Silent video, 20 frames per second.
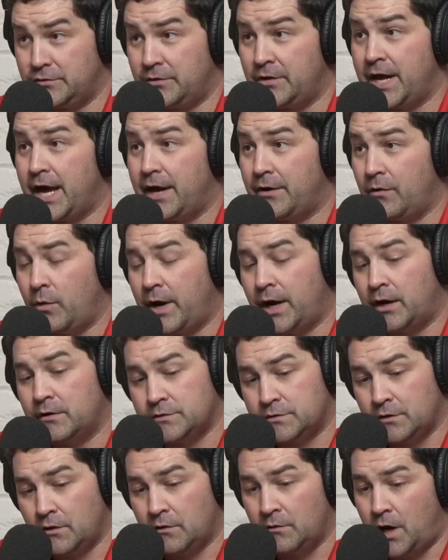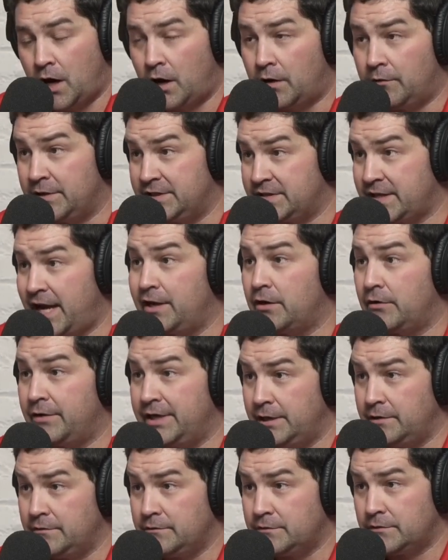are not aware, so our
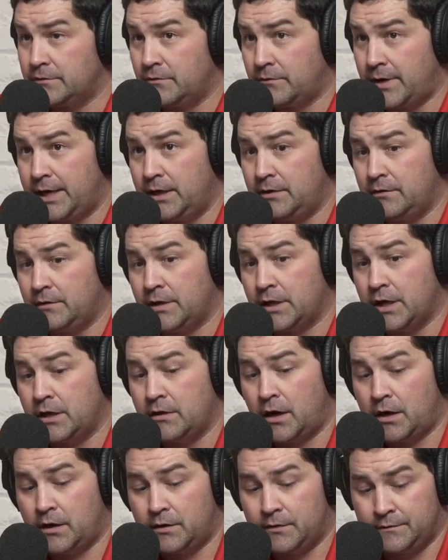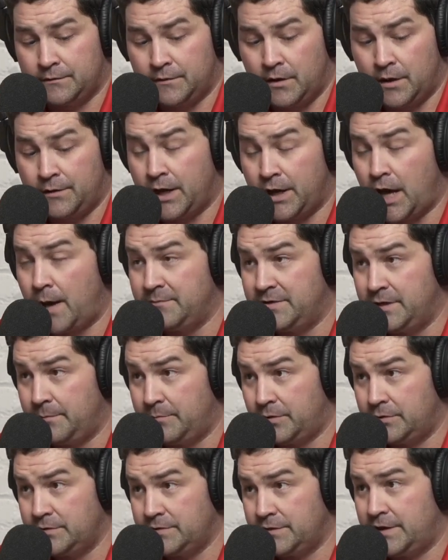retirees, right, are the Gum
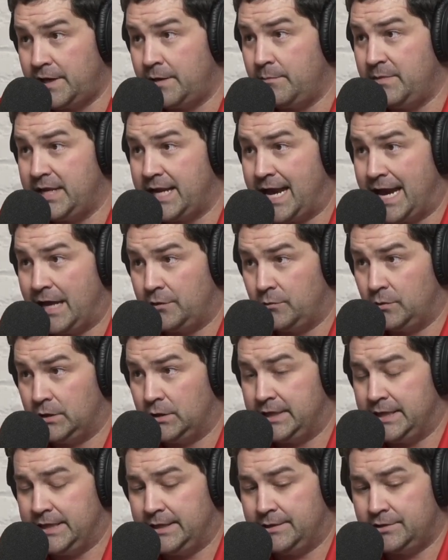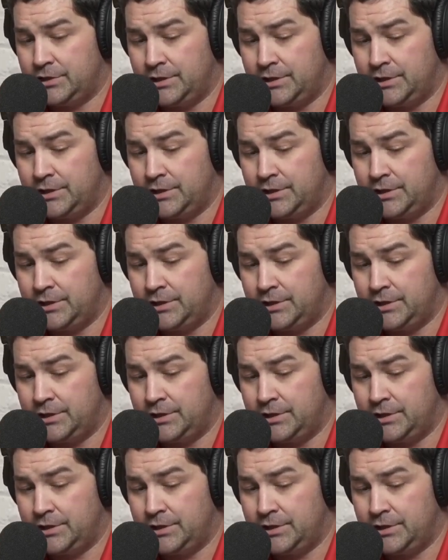Dippers, and they meet annually each